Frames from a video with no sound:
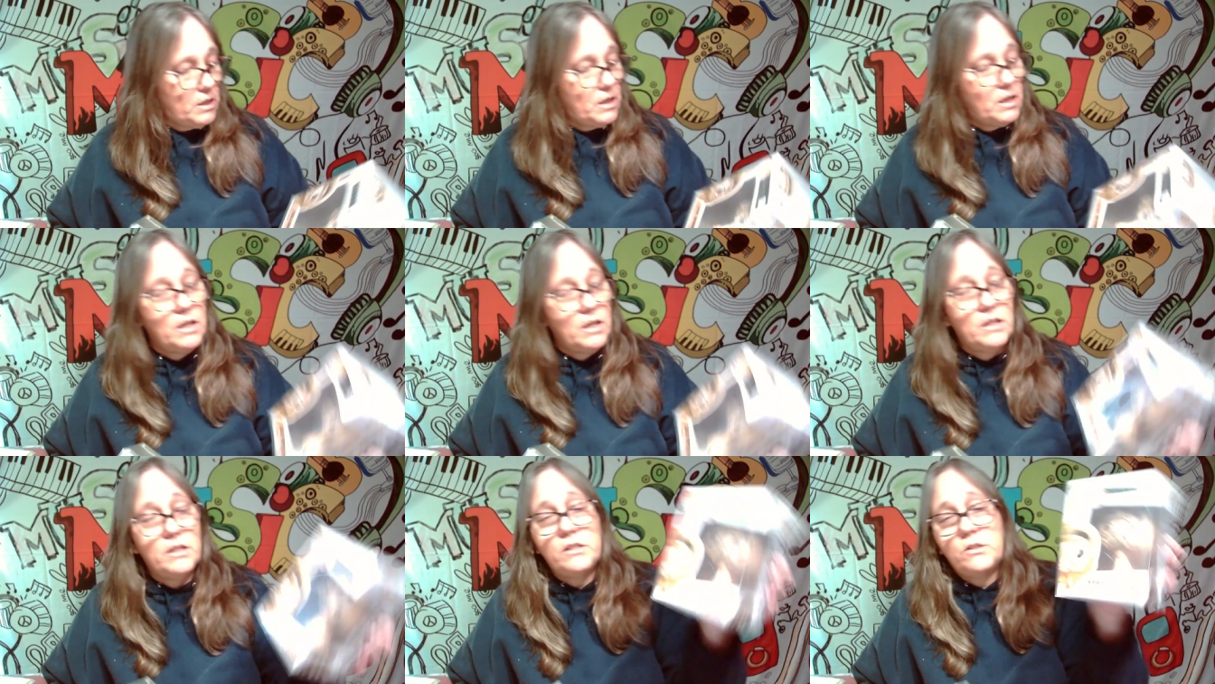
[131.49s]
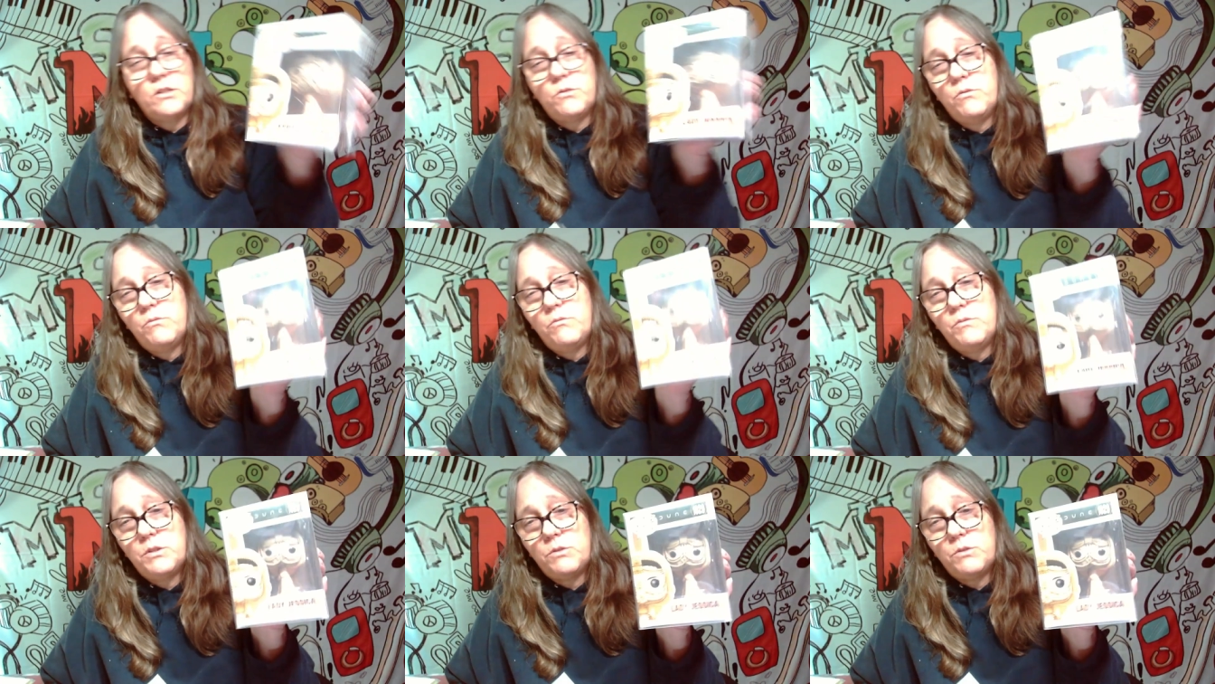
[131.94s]
and this
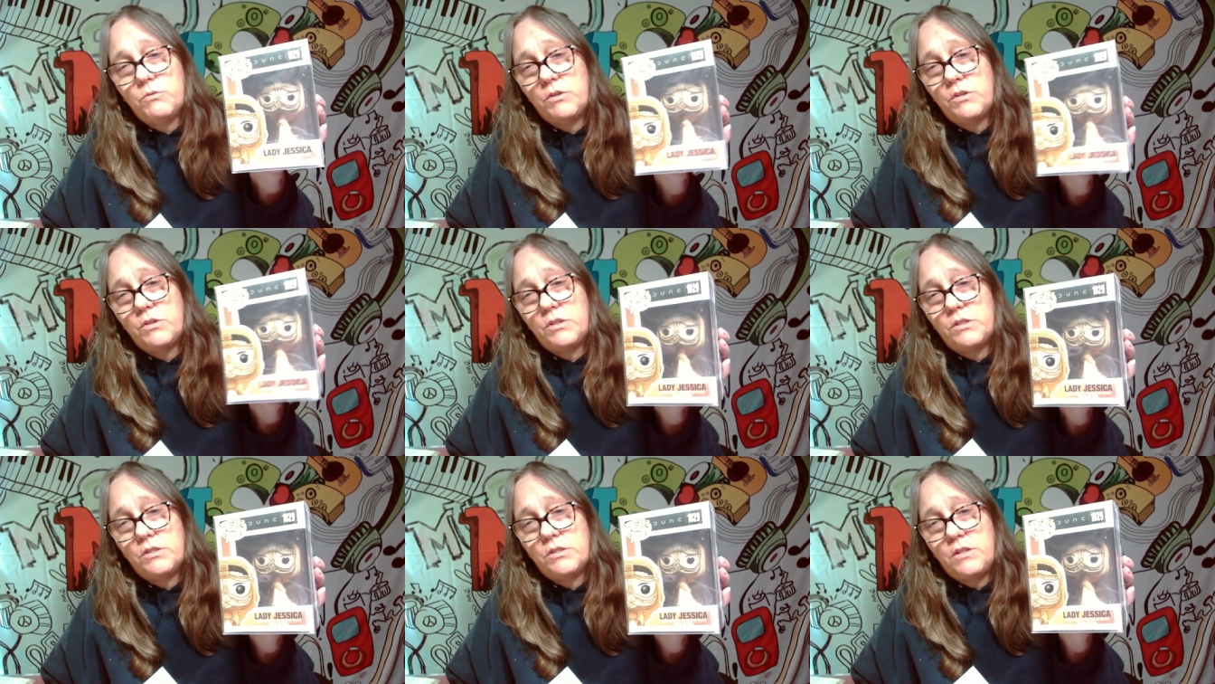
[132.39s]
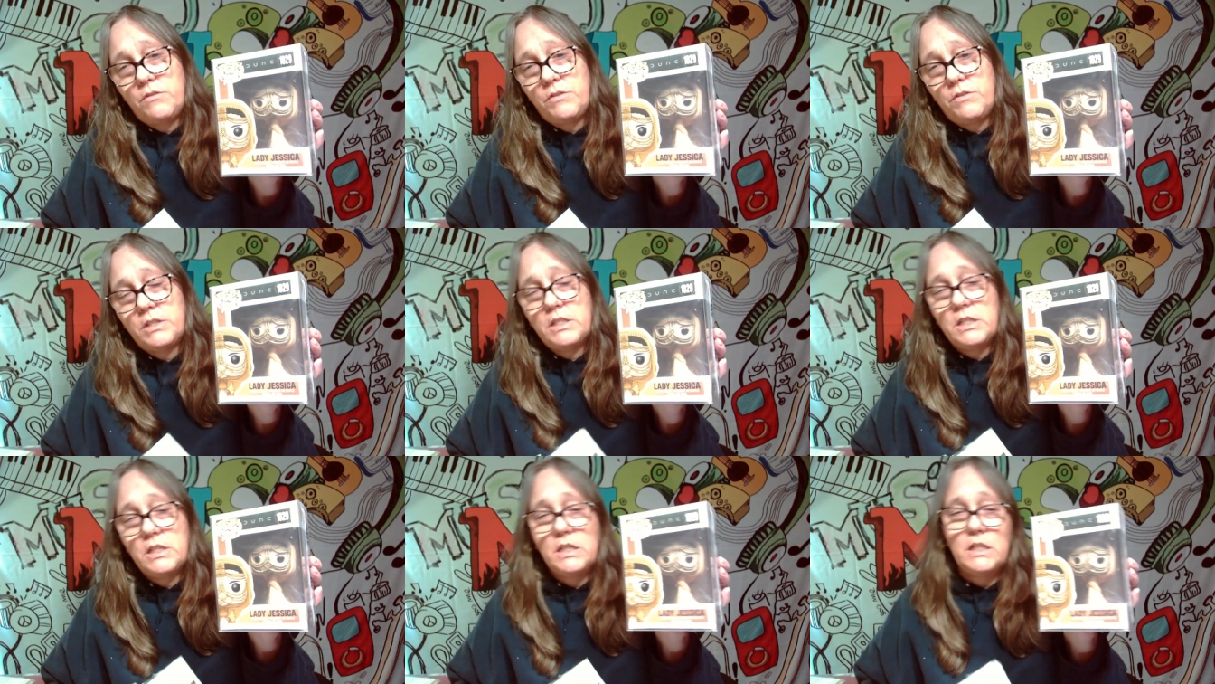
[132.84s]
one was worth
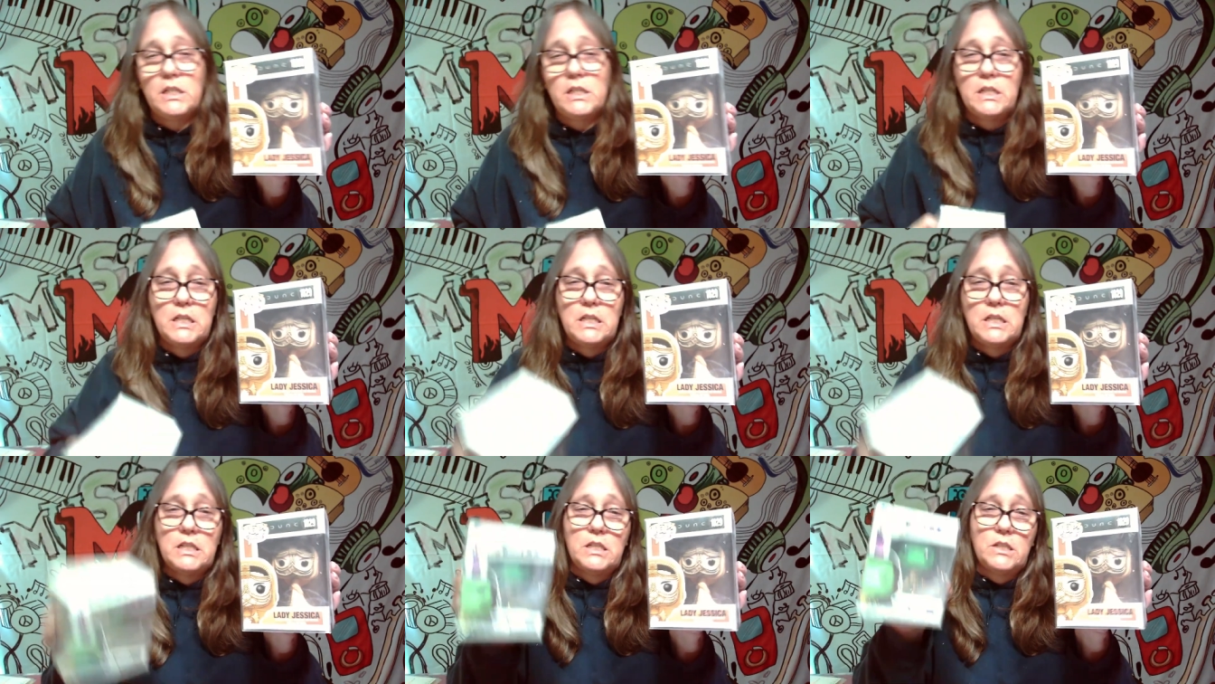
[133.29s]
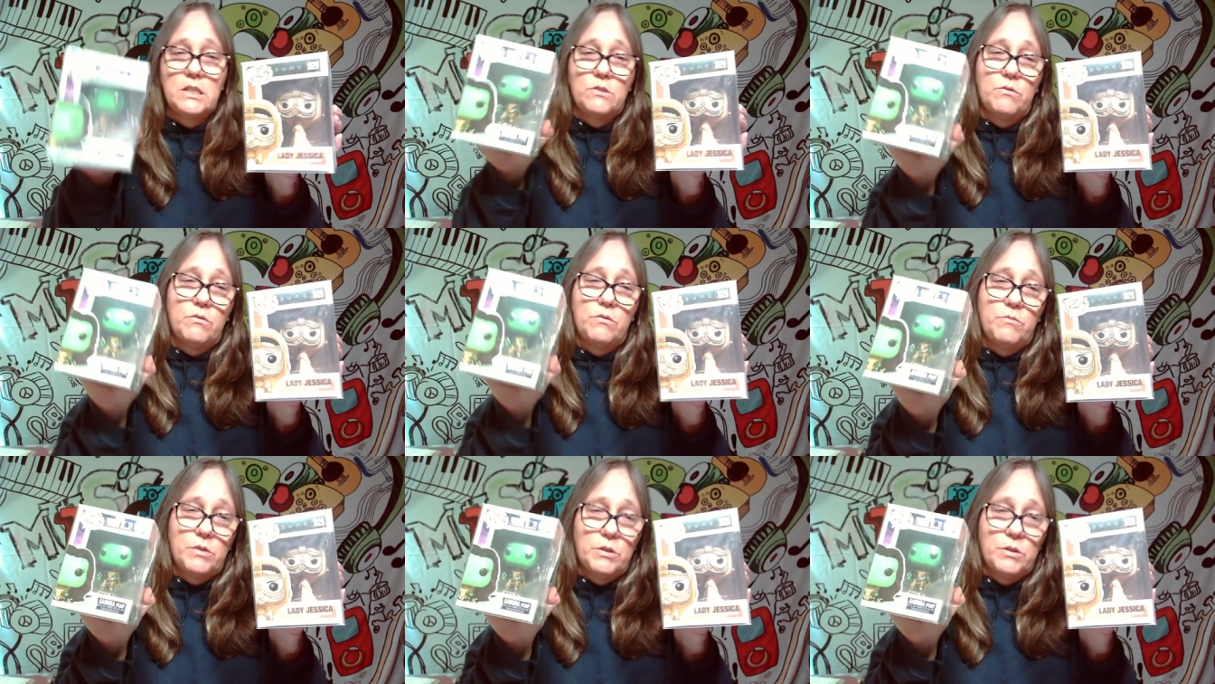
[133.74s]
17 and
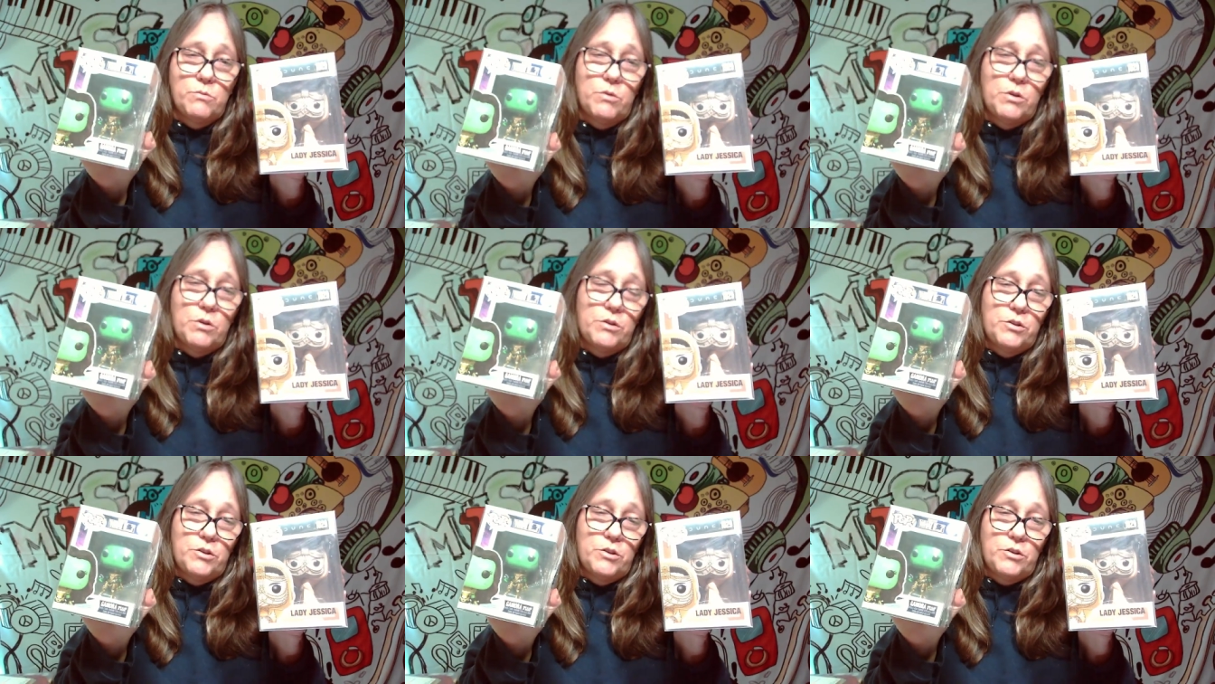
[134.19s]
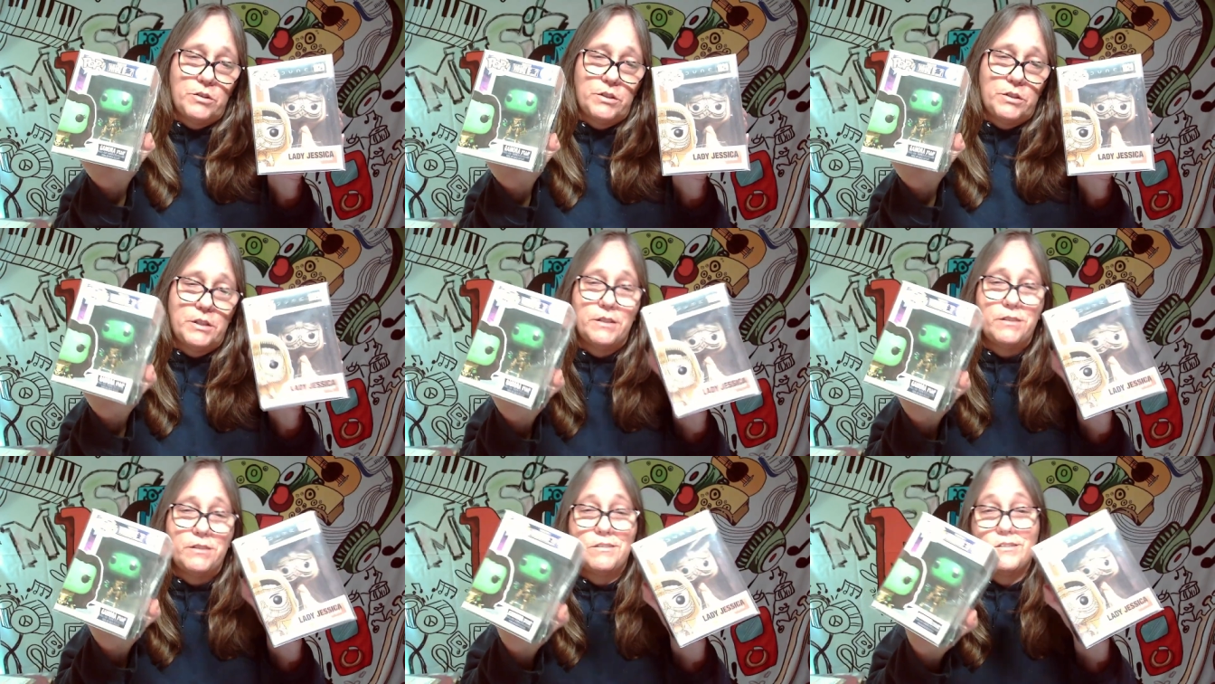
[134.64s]
this one was worth
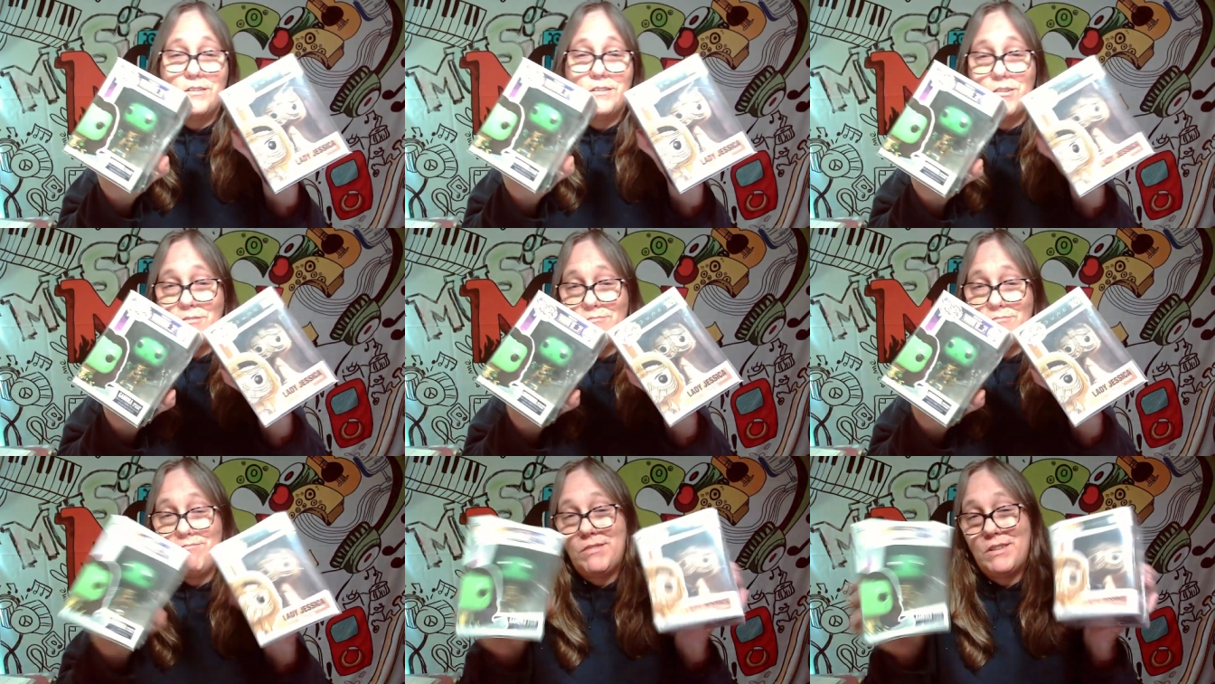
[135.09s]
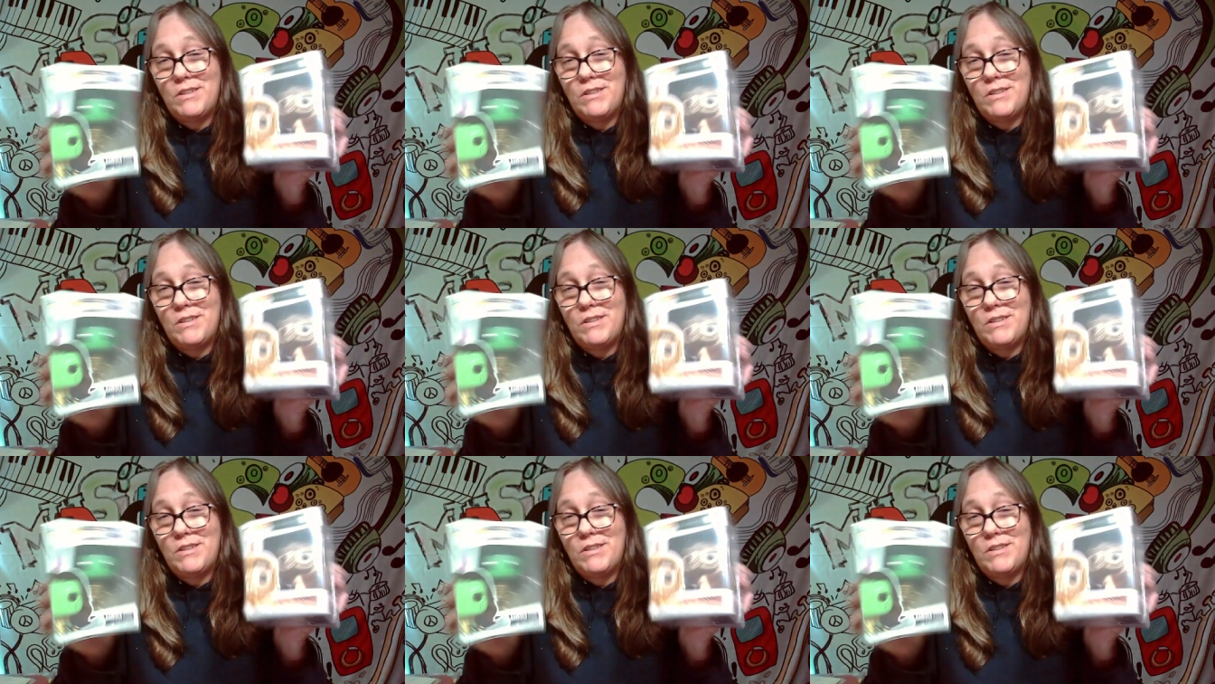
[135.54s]
13 so